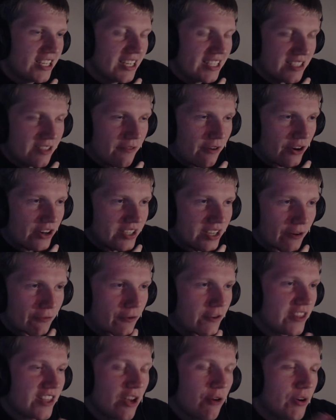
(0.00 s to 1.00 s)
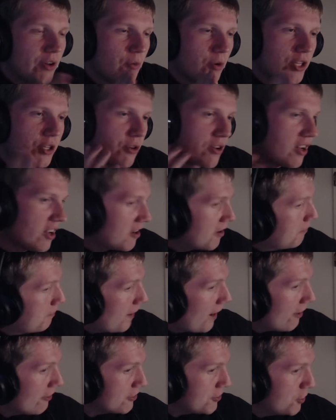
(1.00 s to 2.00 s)
It's a very different. The only one you can
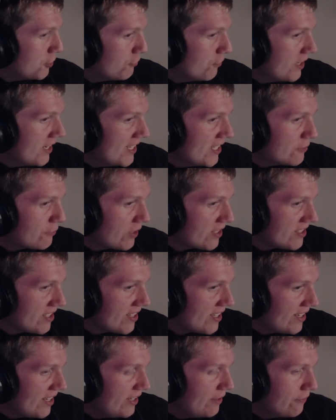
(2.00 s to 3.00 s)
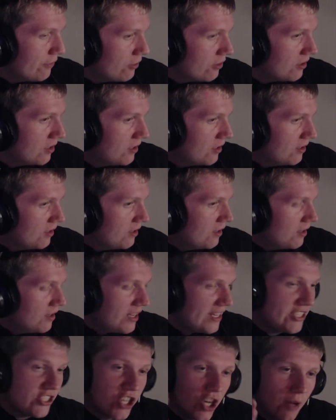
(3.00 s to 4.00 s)
compare it to, really, is Resident Evil
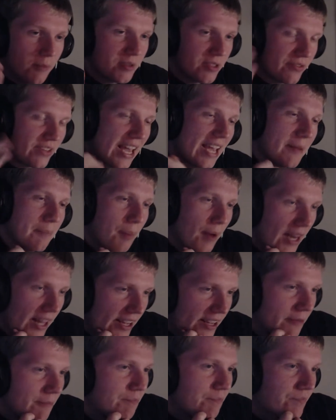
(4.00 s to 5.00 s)
in terms of gameplay.